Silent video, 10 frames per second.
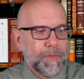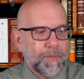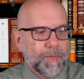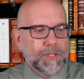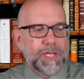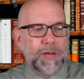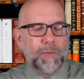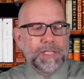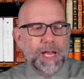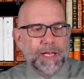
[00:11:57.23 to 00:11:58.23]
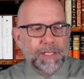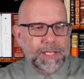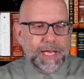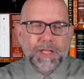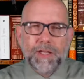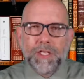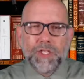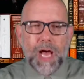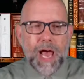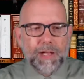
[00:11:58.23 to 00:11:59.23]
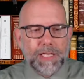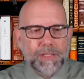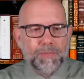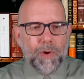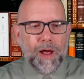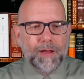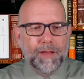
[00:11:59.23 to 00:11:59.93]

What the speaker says: Verse 10 would tell us that the child is brought,